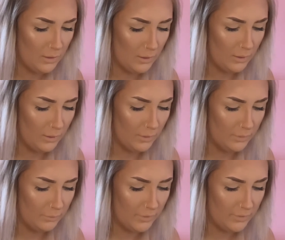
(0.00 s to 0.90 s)
and
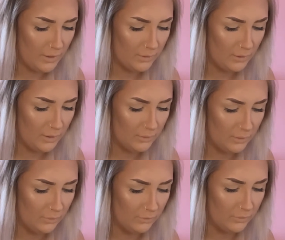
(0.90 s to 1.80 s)
because I hadn't had
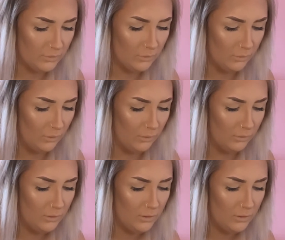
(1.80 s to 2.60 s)
nails in so long,